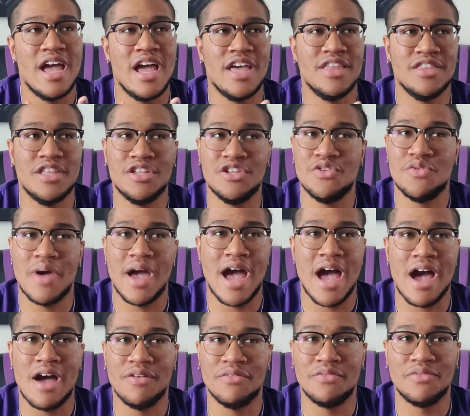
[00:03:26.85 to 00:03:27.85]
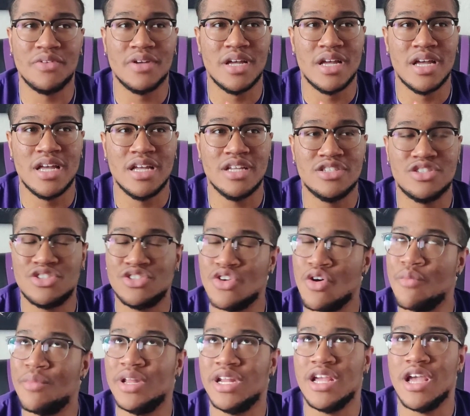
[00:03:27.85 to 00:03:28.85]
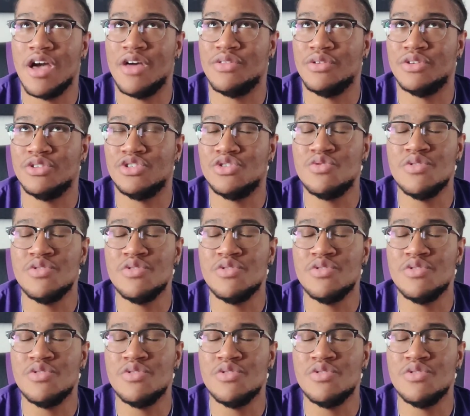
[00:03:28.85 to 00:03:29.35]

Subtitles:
And then you have so many others.